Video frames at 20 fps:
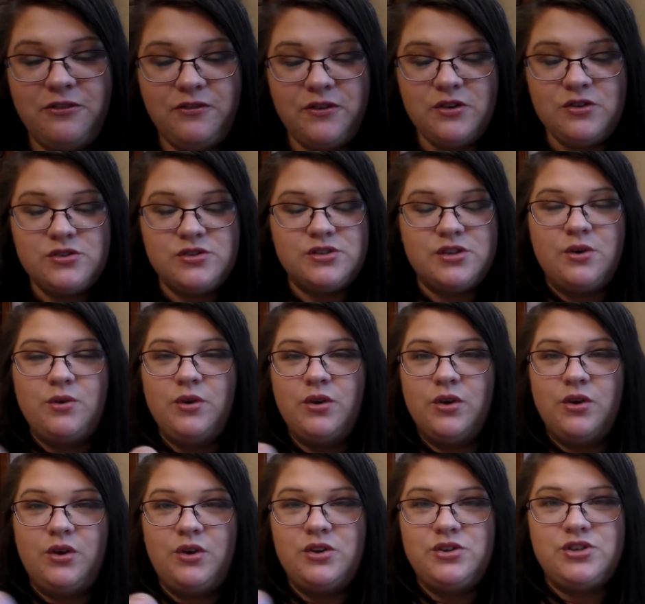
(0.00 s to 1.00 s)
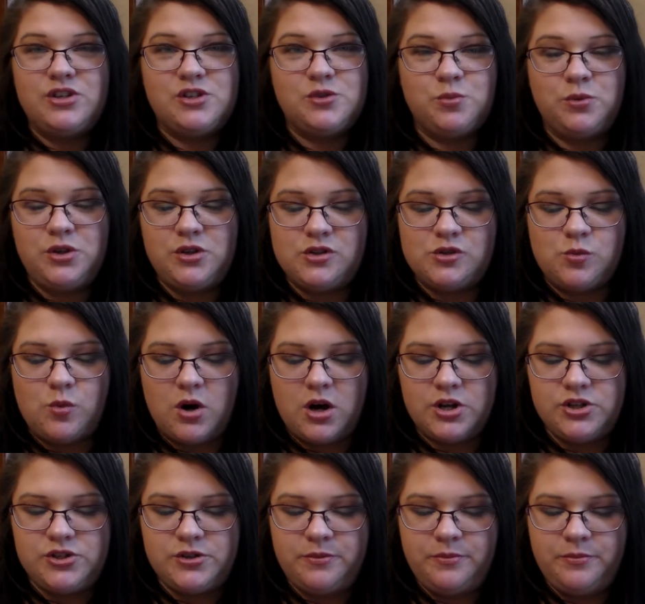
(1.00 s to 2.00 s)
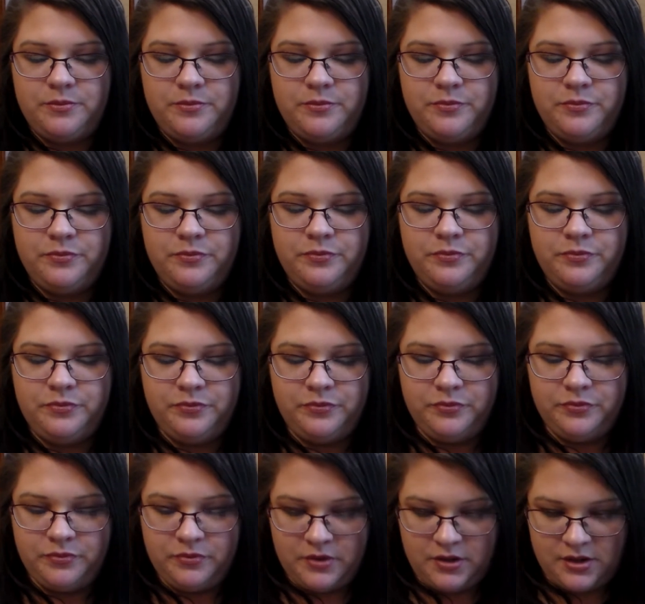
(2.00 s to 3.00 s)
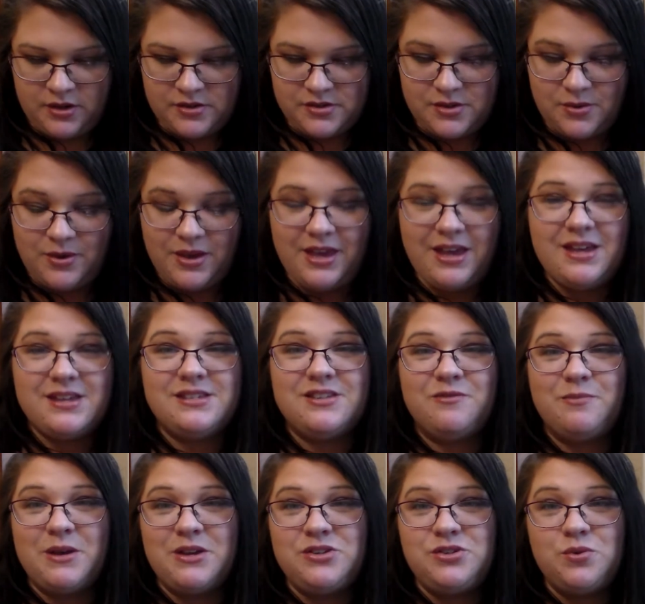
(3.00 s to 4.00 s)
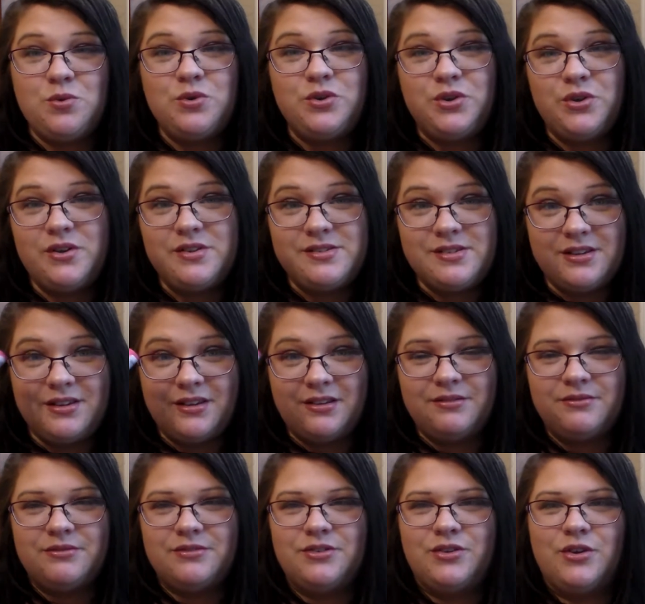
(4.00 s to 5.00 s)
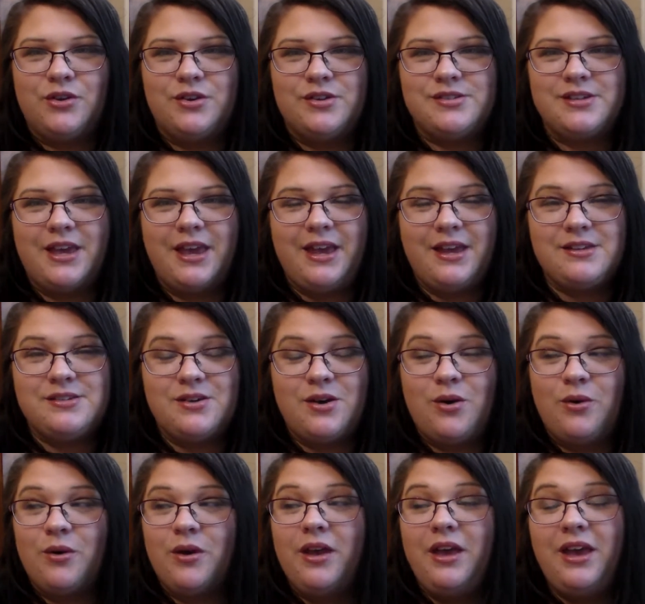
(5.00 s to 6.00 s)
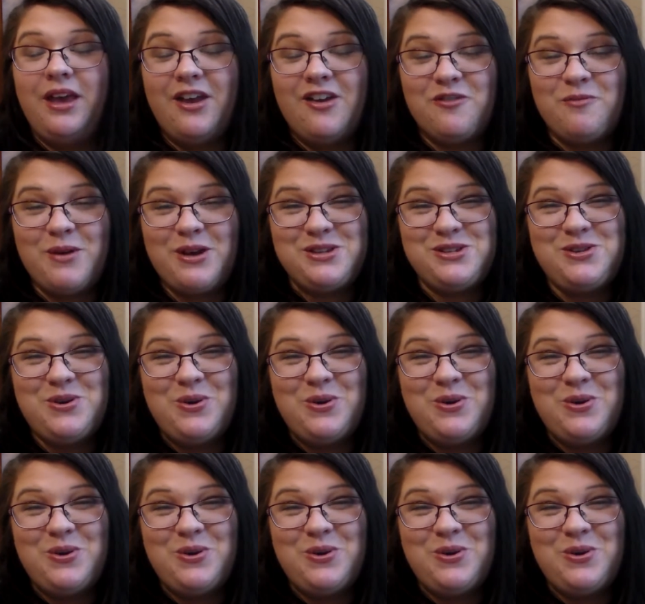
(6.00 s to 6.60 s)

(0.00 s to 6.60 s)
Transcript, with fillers: they feel so good just when you swatch them. So yes, if my store does does. I can't talk. If my